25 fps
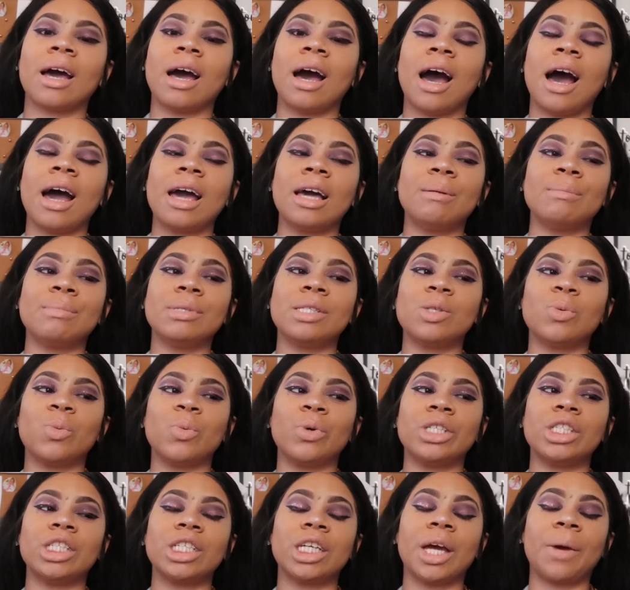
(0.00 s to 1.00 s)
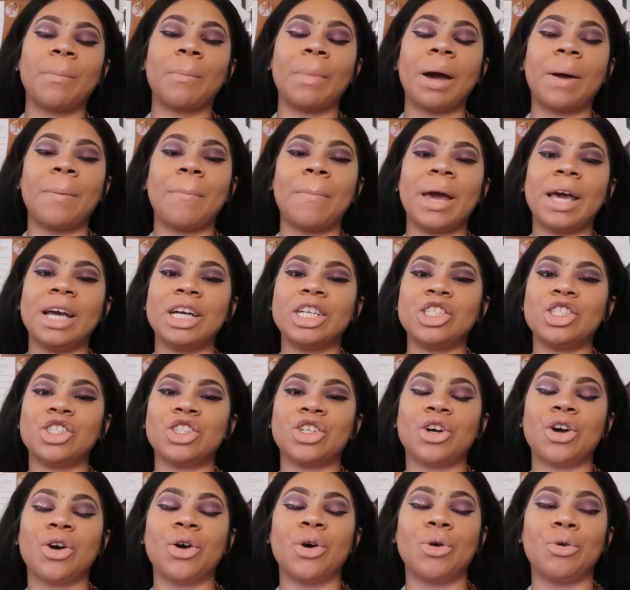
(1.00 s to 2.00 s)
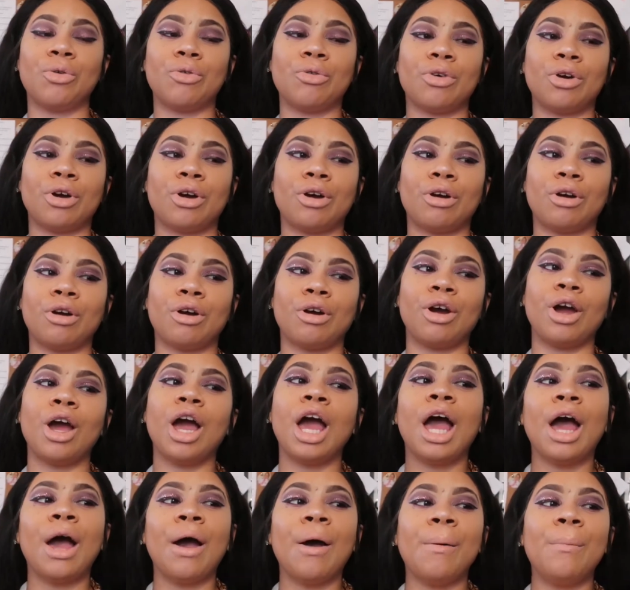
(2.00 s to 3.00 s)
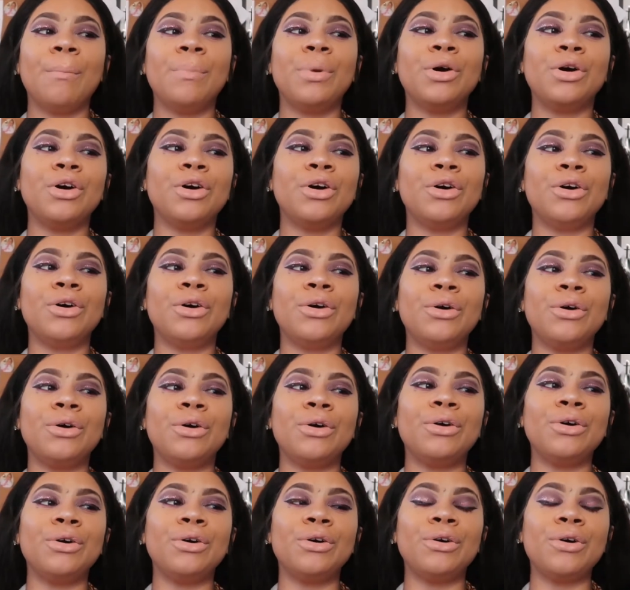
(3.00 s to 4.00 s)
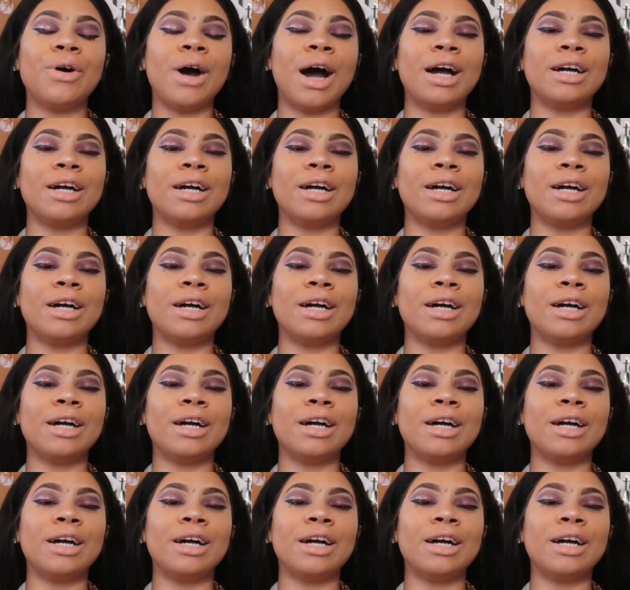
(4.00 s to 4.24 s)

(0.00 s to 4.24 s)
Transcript: I am switching my major over. Boo! I'm